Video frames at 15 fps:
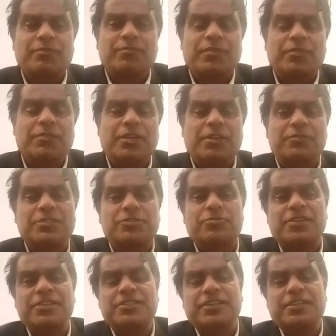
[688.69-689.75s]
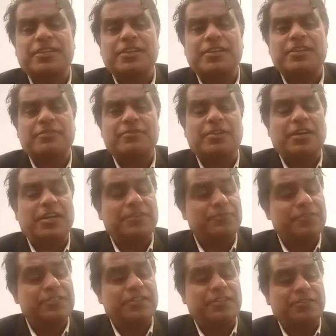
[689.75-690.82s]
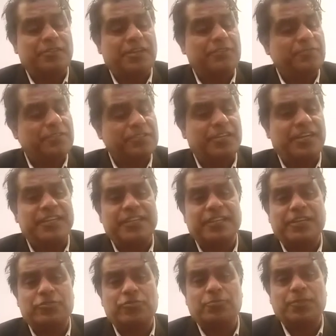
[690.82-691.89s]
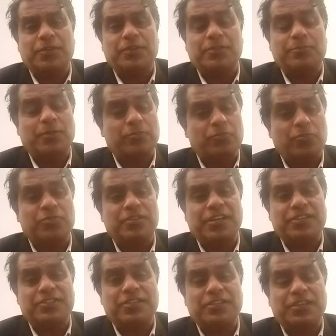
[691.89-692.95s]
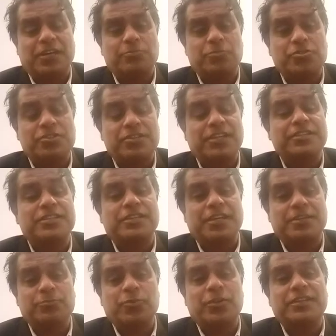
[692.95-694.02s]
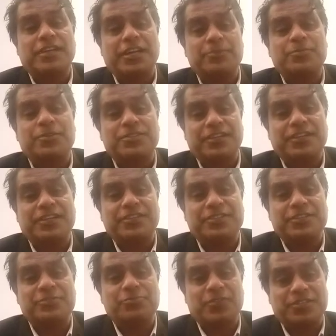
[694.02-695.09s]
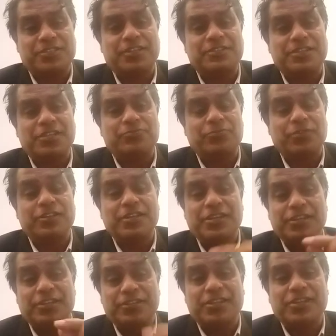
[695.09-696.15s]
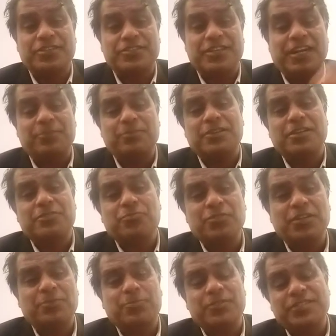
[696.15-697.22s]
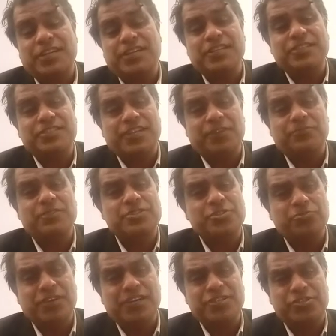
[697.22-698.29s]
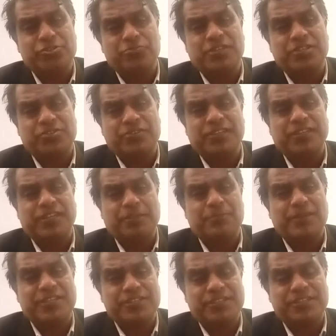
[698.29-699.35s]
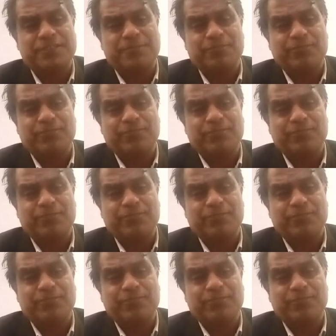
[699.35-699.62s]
When I was writing, I was guiding SOP in my own cases. Almost 99.9% cases were successful. Reason is that because we are presenting genuine students to Australian embassies.